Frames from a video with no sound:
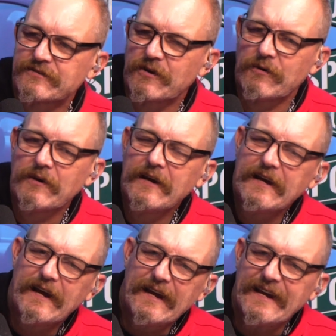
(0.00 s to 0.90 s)
So
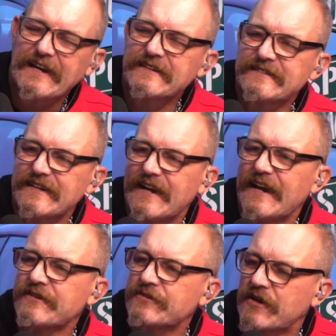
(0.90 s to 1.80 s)
he can see that
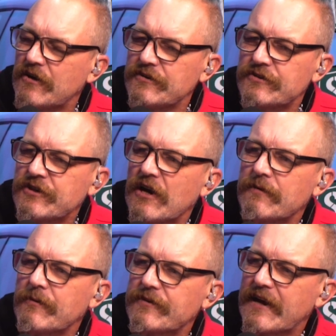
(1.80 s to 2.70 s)
extra culture. You're
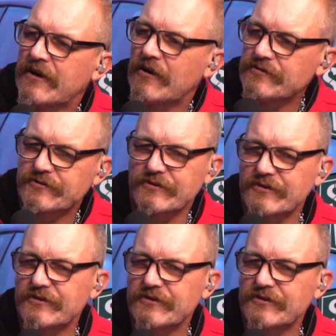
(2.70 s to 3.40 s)
talking about that culture.